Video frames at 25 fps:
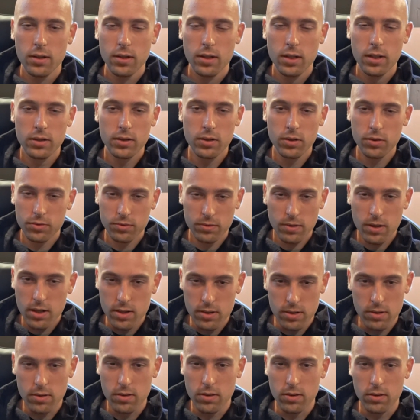It goes right
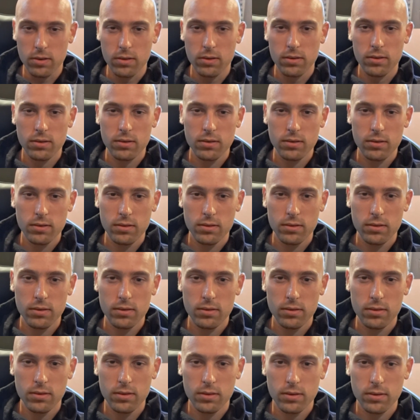in the hole,
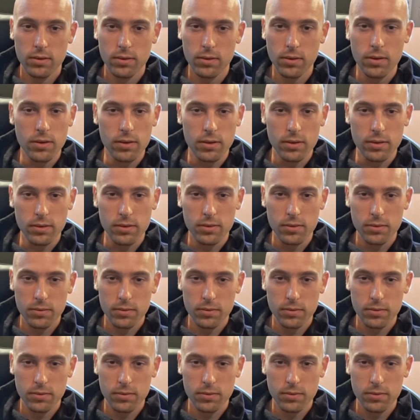or